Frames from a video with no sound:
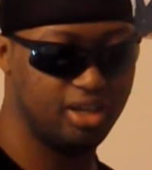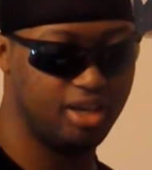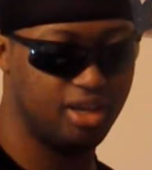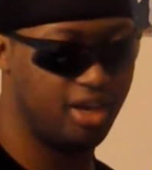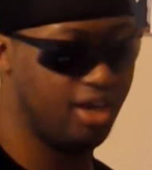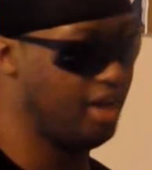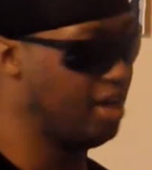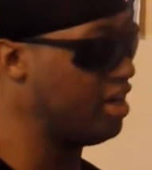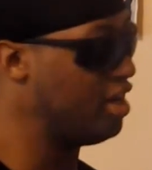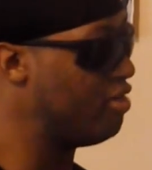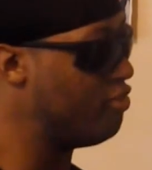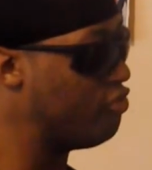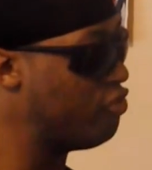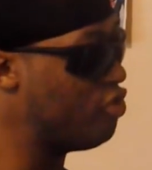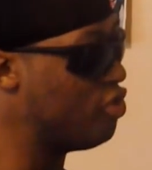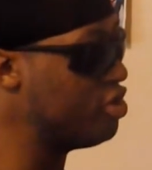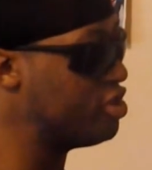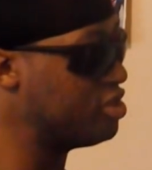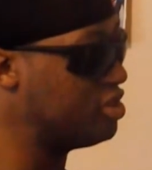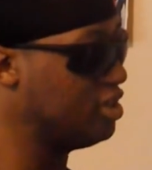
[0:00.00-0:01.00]
And
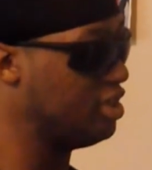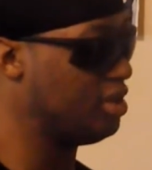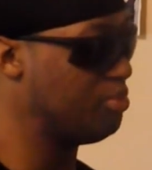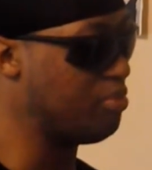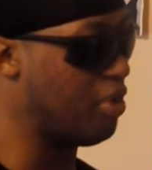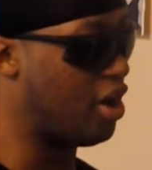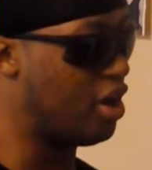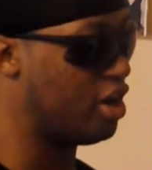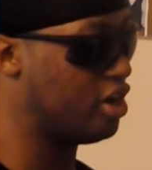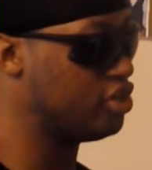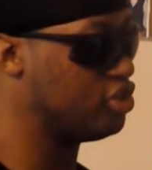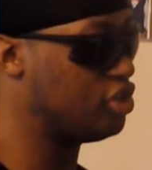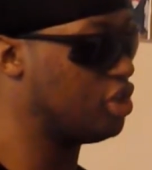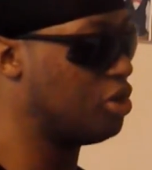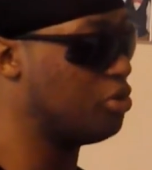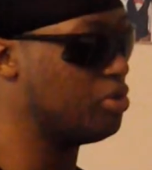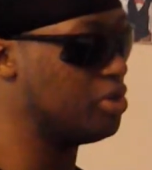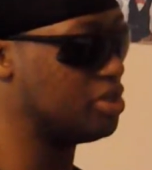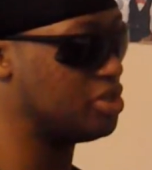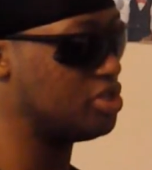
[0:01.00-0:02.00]
unfortunately,
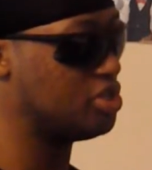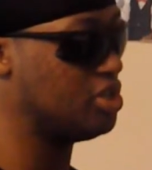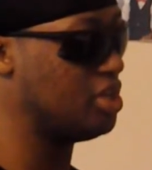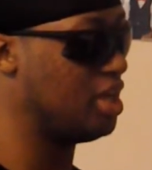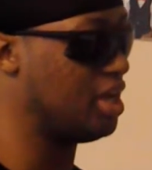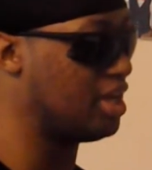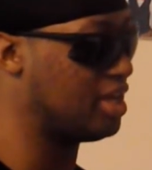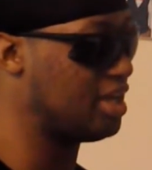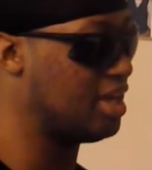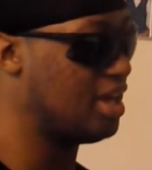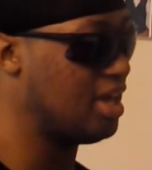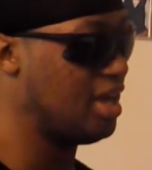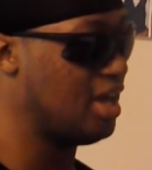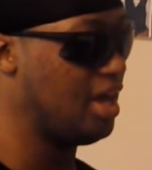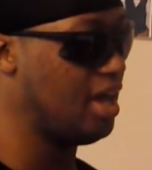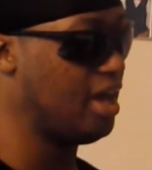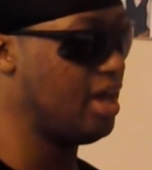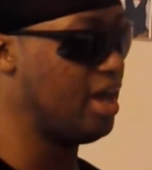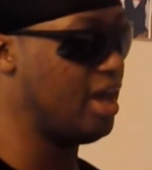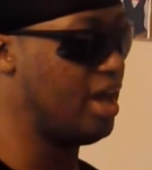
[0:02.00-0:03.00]
Poncho is sick,
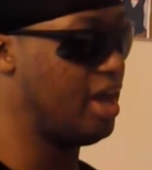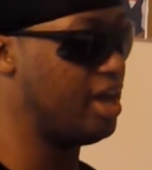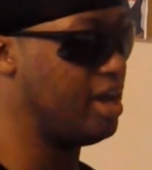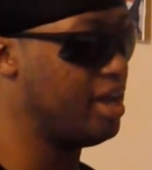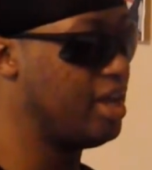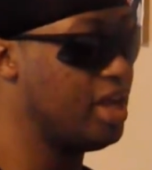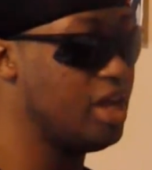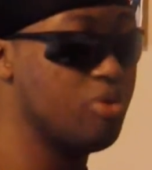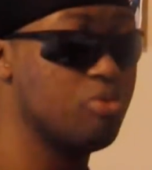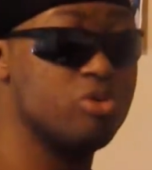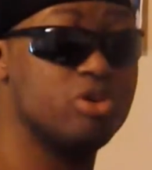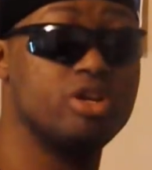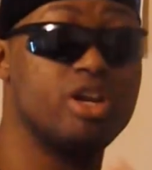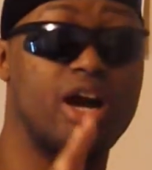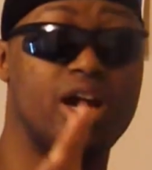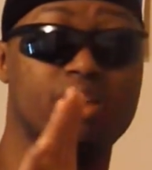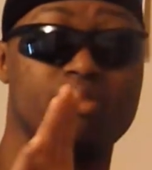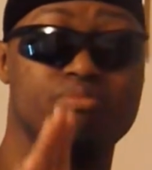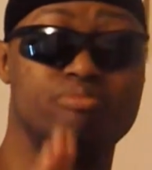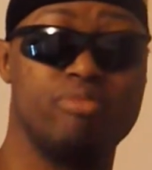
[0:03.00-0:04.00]
and he will
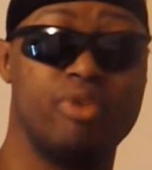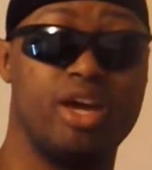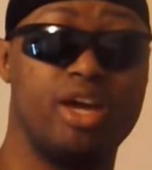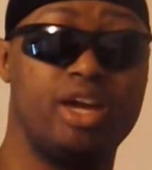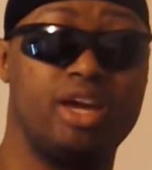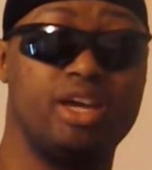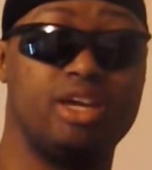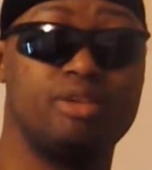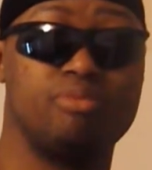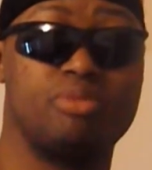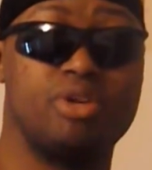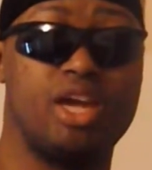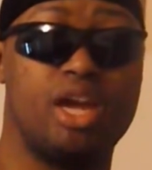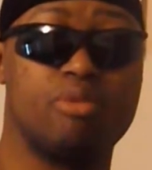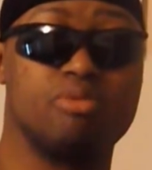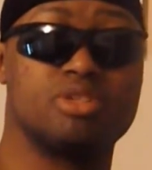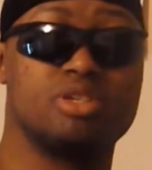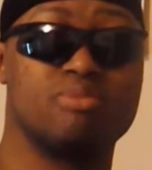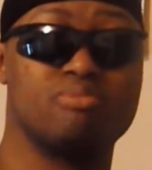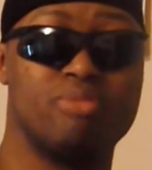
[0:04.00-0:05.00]
not be
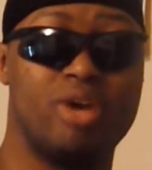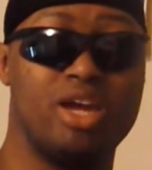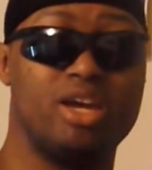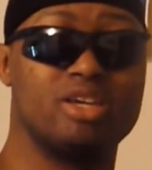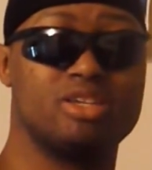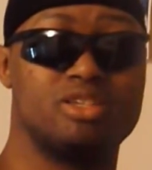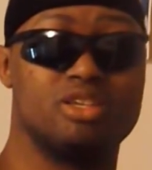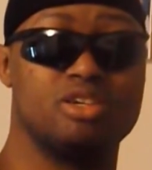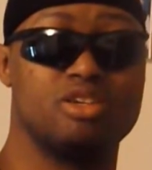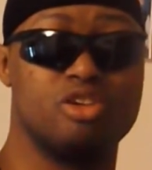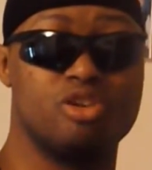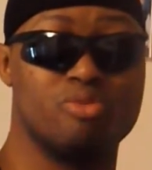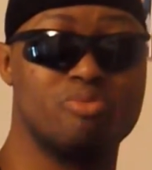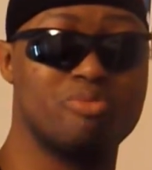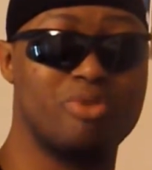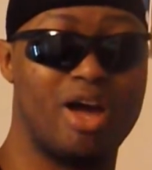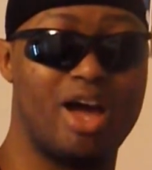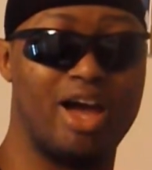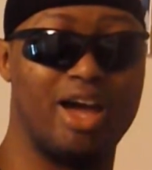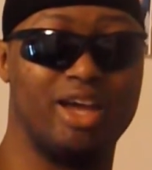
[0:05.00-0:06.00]
able to make it to
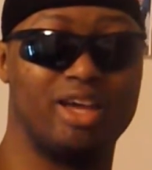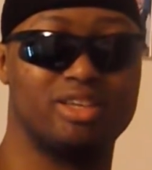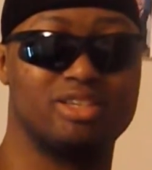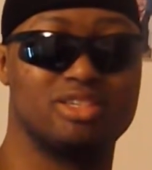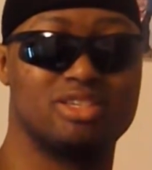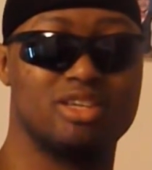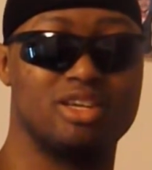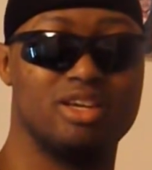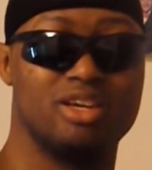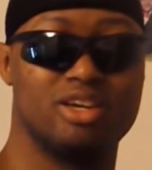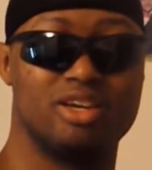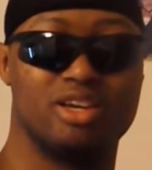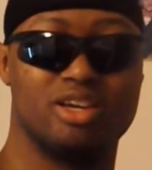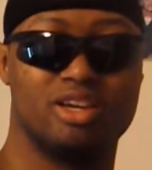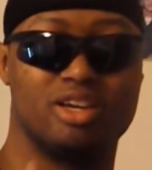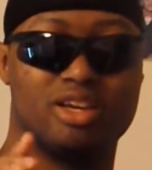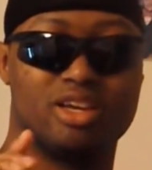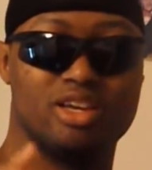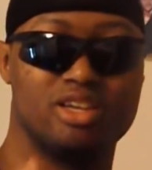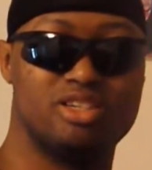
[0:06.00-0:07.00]
UPIKE's
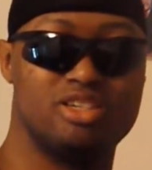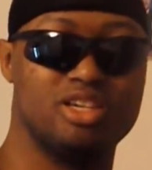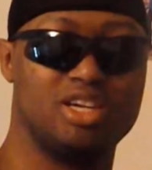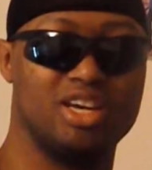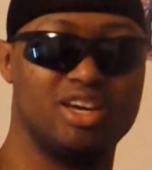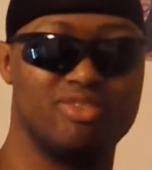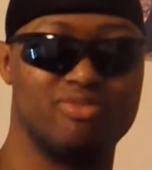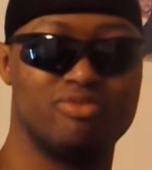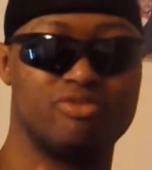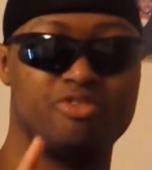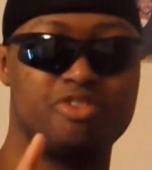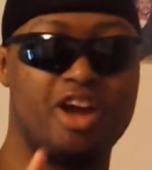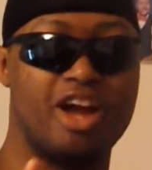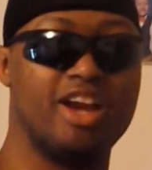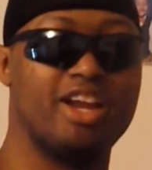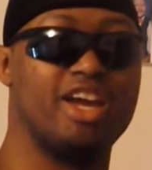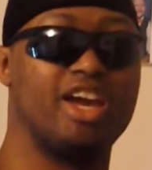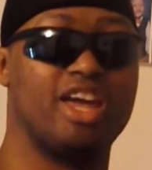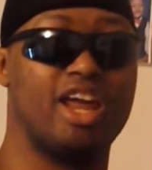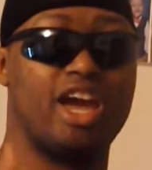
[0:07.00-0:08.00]
gym
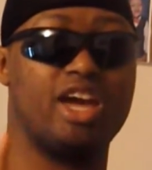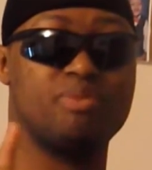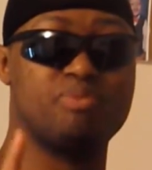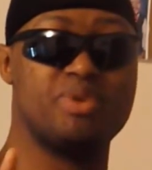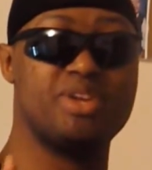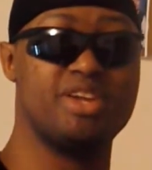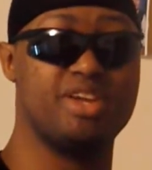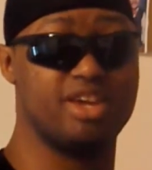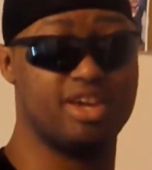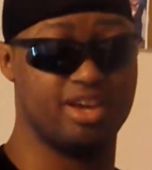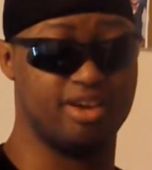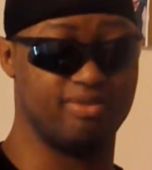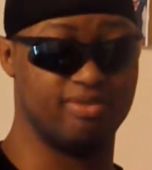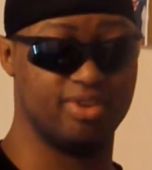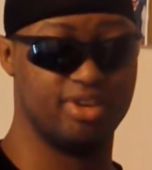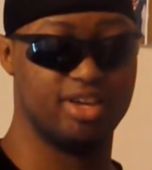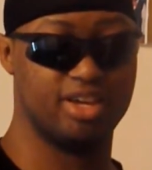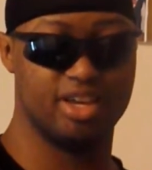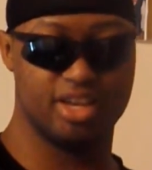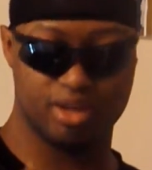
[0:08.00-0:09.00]
Friday at 8 p.m.
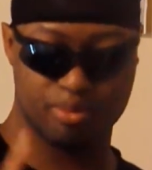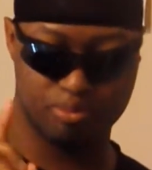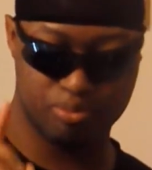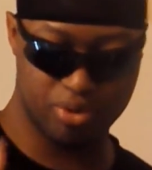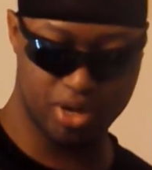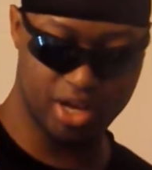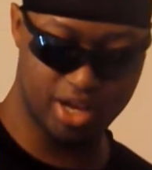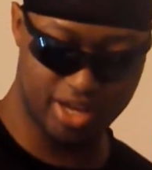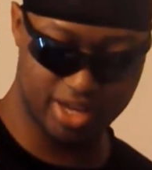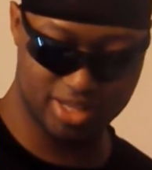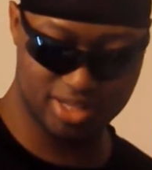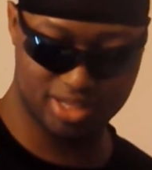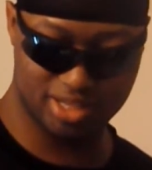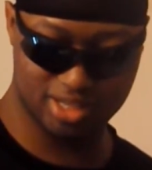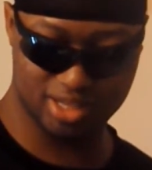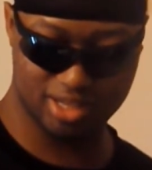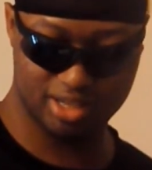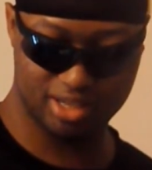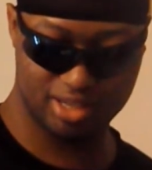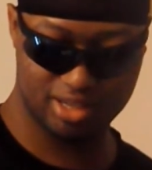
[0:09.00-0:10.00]

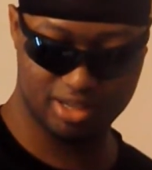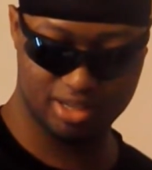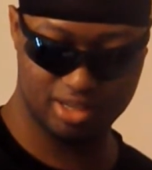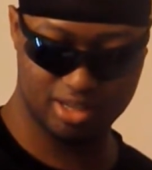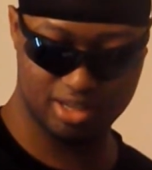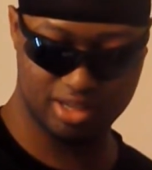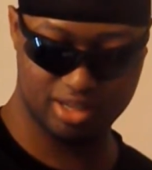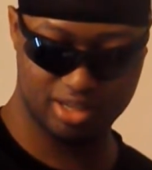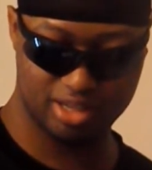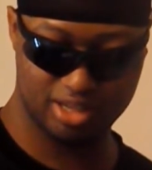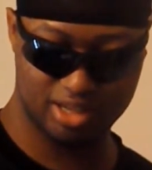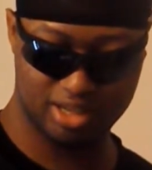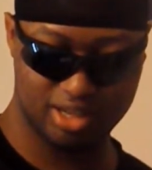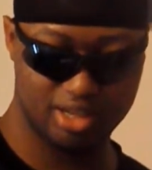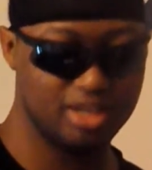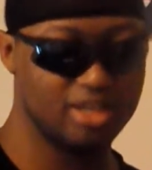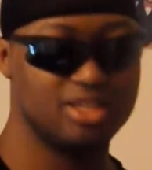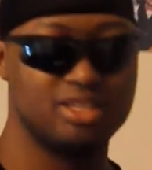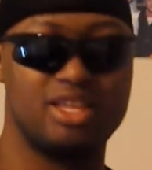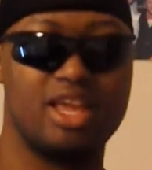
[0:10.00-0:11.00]
But
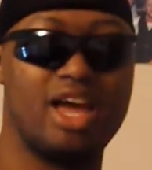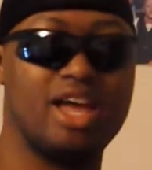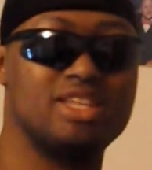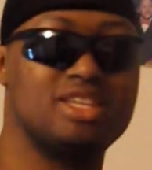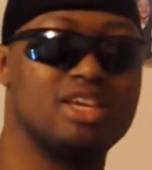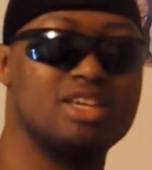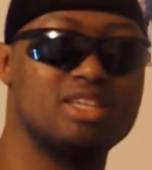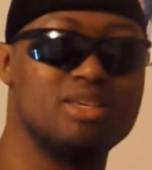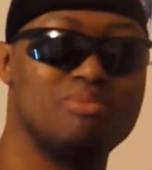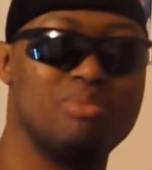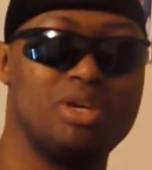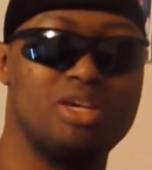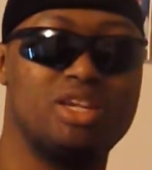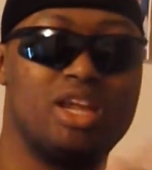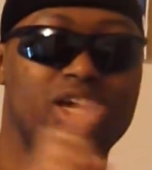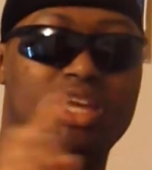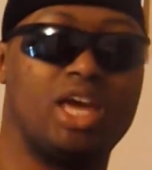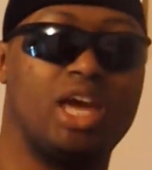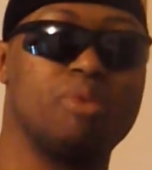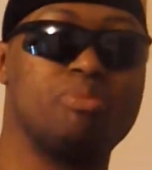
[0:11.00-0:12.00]
that doesn't mean they
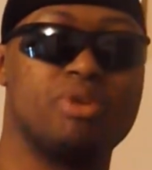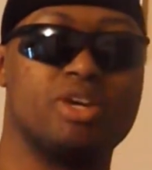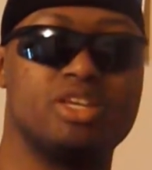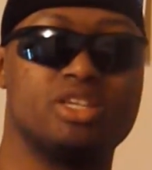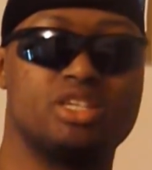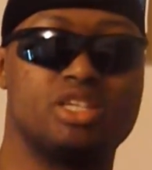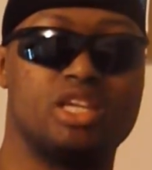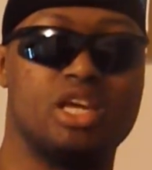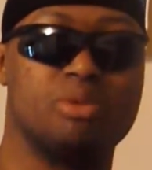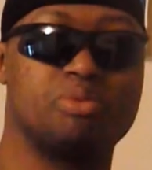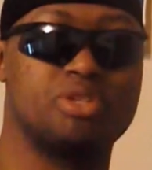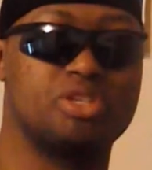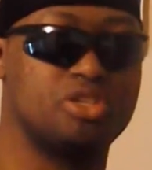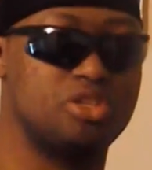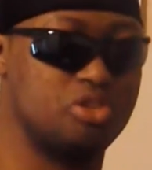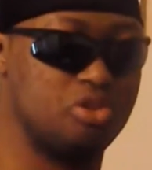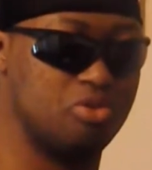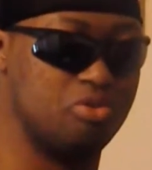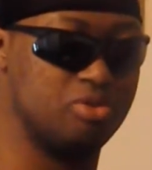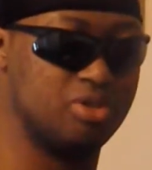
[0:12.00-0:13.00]
can't be a
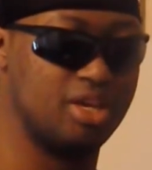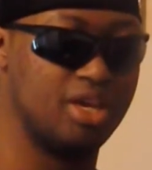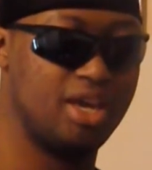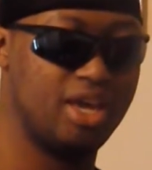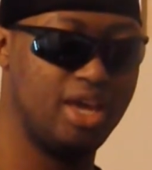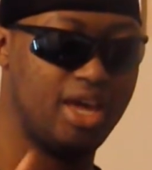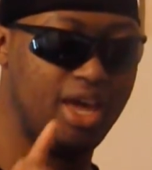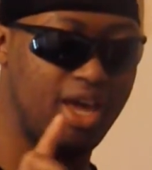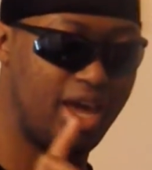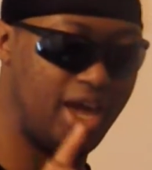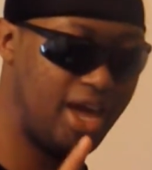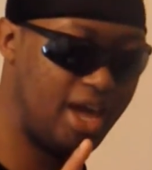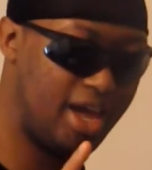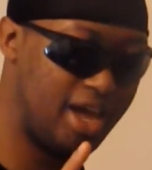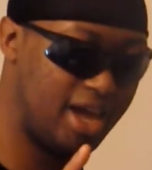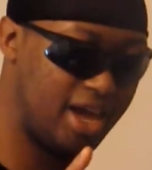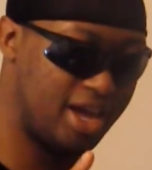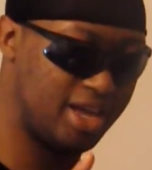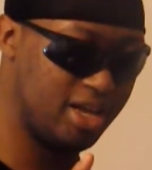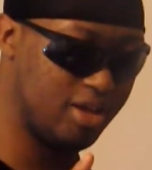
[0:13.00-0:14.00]
substitute.
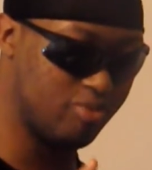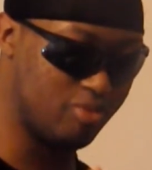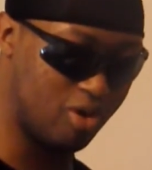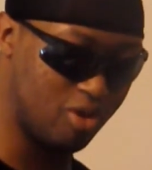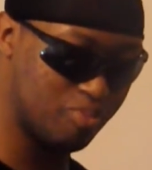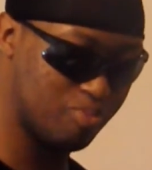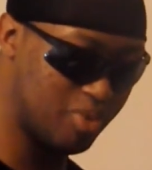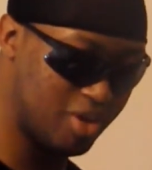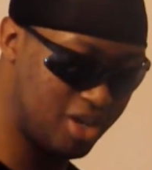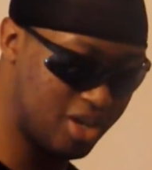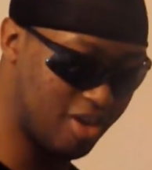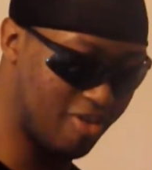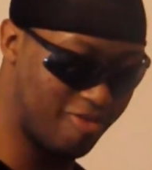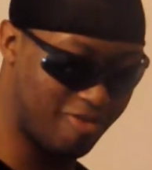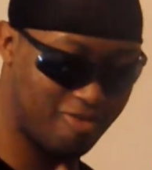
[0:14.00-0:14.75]
And it won't be a...